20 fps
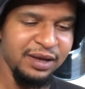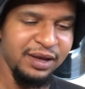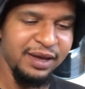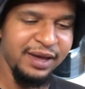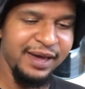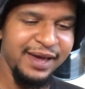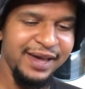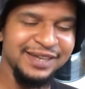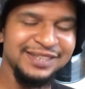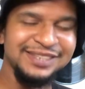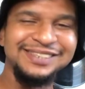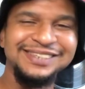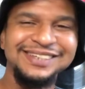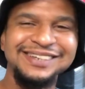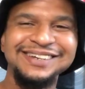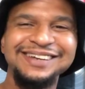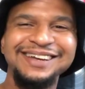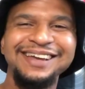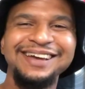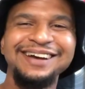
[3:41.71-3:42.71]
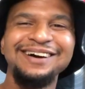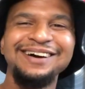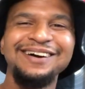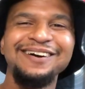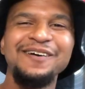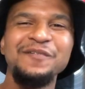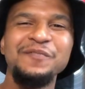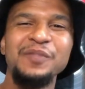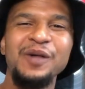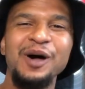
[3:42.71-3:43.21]
X did a
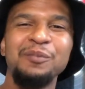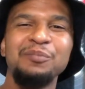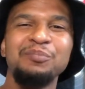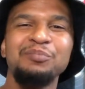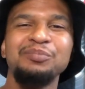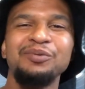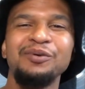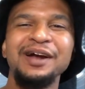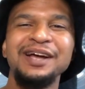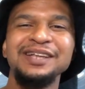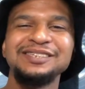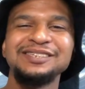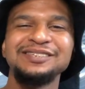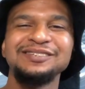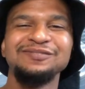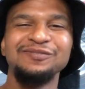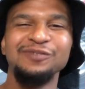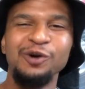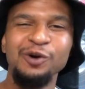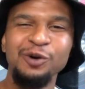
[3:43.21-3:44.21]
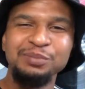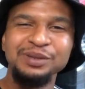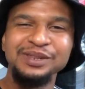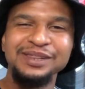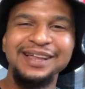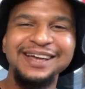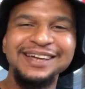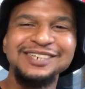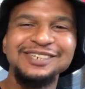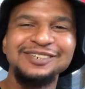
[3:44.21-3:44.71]
Brett's rope
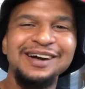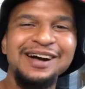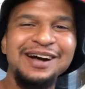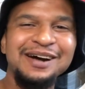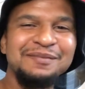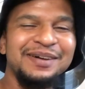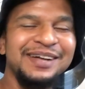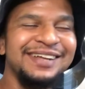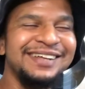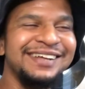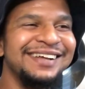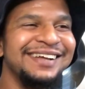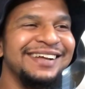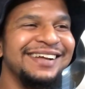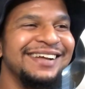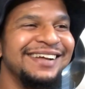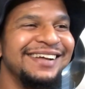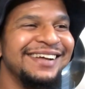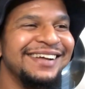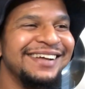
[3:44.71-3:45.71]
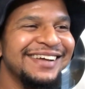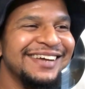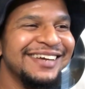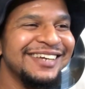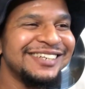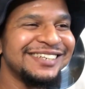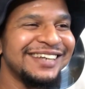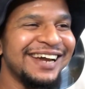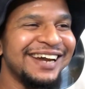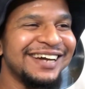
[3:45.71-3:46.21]
leg drop.
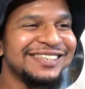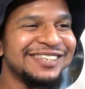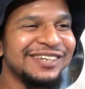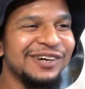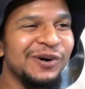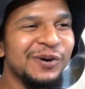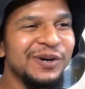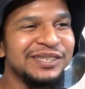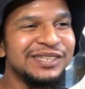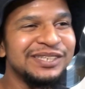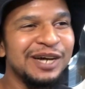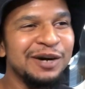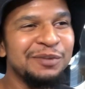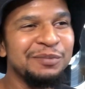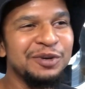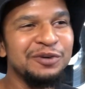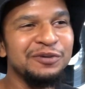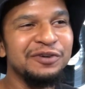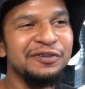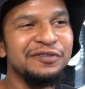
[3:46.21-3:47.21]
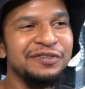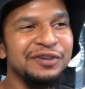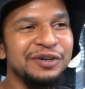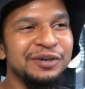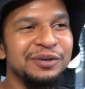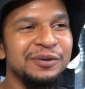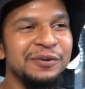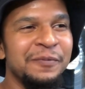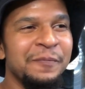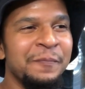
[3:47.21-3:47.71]
Shout out to OSW Review.
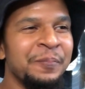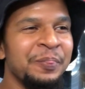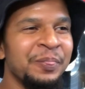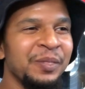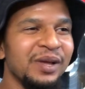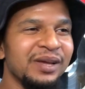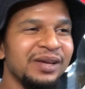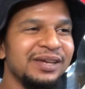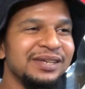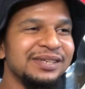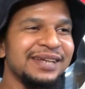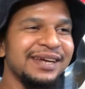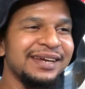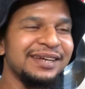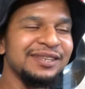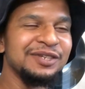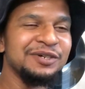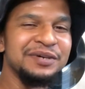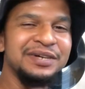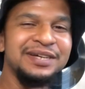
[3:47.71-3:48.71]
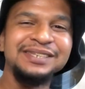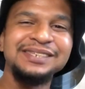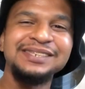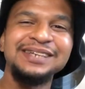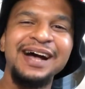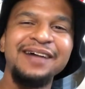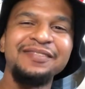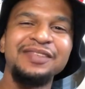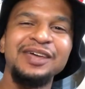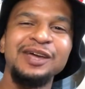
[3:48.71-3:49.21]
It's like a little
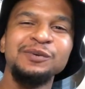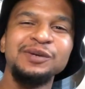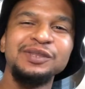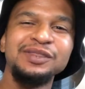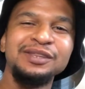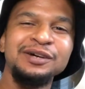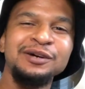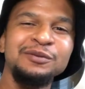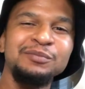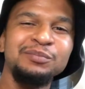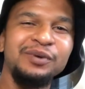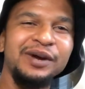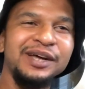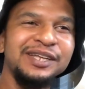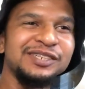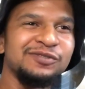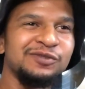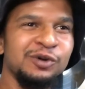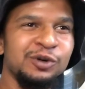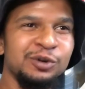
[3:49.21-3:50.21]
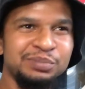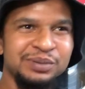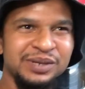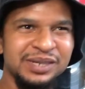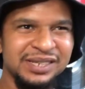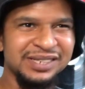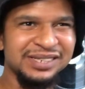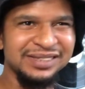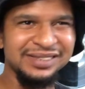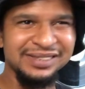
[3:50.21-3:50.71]
inside thing with them. Brett's rope
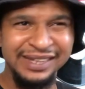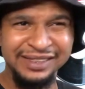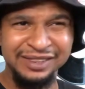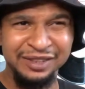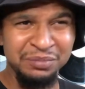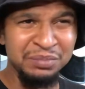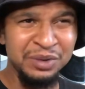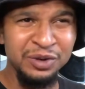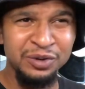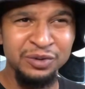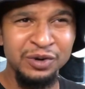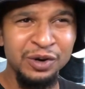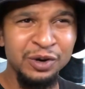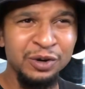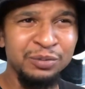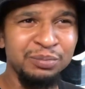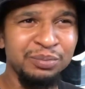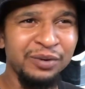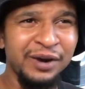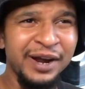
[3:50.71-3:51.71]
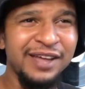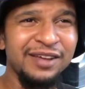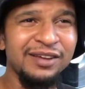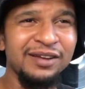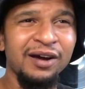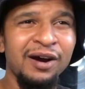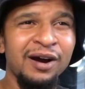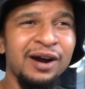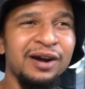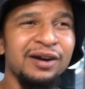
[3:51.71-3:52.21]
is like the middle rope. Bret
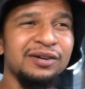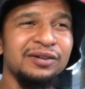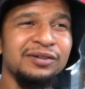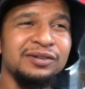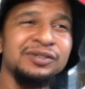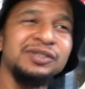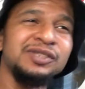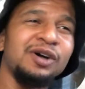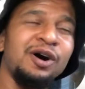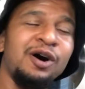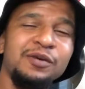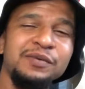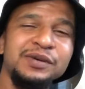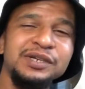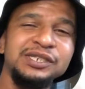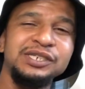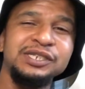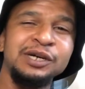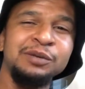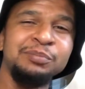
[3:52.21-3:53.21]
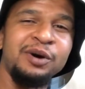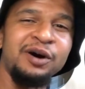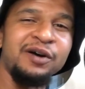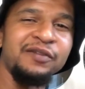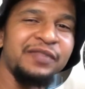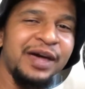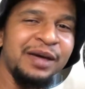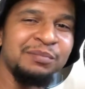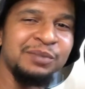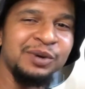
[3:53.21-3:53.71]
Hart used to always jump off
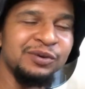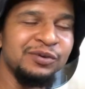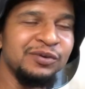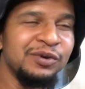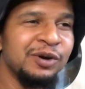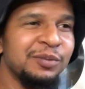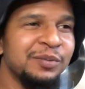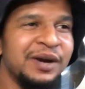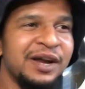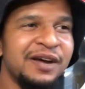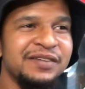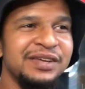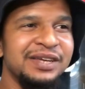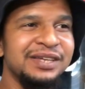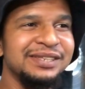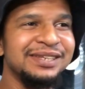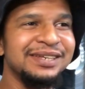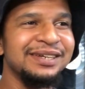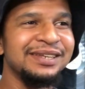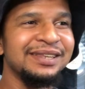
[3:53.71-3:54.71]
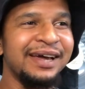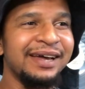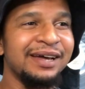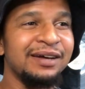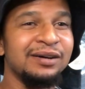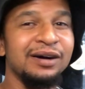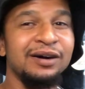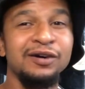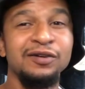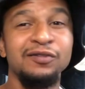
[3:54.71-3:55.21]
that middle rope whenever he did like
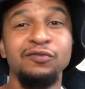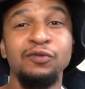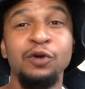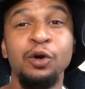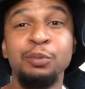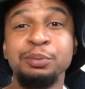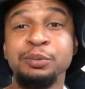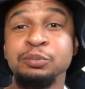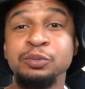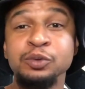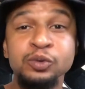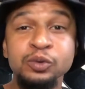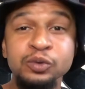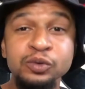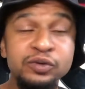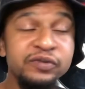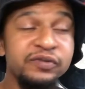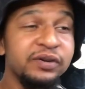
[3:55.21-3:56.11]
a rope move.